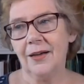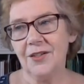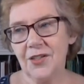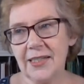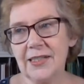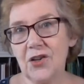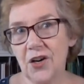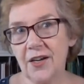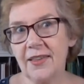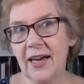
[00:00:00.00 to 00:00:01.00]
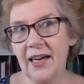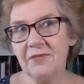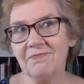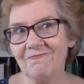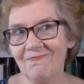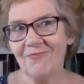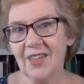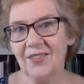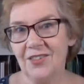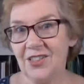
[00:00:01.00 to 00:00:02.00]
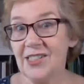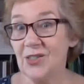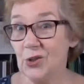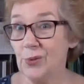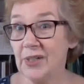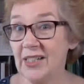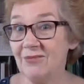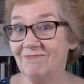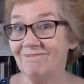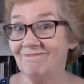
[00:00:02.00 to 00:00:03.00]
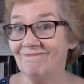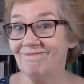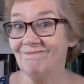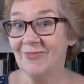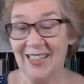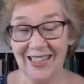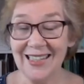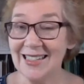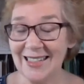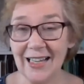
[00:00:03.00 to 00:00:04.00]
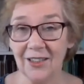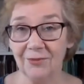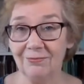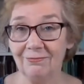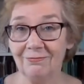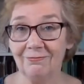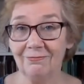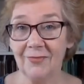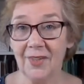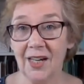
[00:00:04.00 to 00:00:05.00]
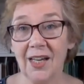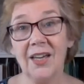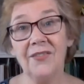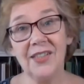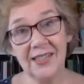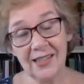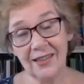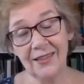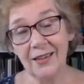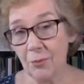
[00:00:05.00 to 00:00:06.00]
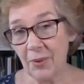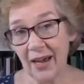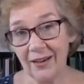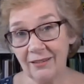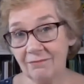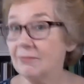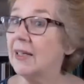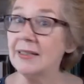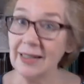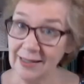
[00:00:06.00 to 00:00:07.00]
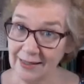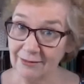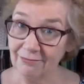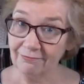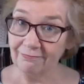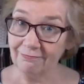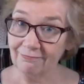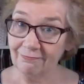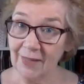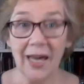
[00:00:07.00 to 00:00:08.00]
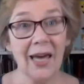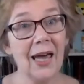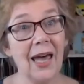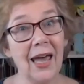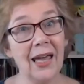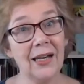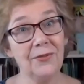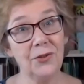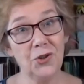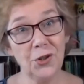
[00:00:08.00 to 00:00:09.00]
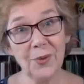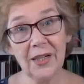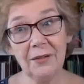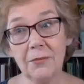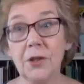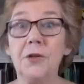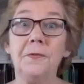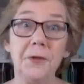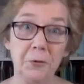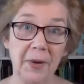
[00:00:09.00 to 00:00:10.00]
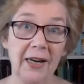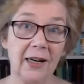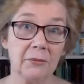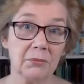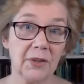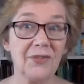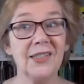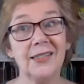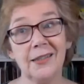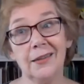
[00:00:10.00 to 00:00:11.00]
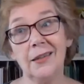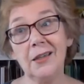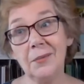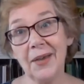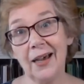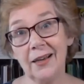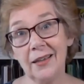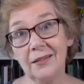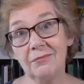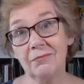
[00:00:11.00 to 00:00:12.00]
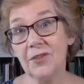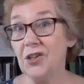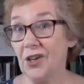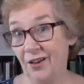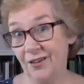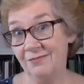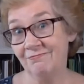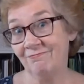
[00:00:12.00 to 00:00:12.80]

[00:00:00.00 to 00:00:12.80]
I just know that if you just do it, it gets done. If you sit and think about it, it doesn't. And if you do it, you feel better. If you sit and think about it, you don't.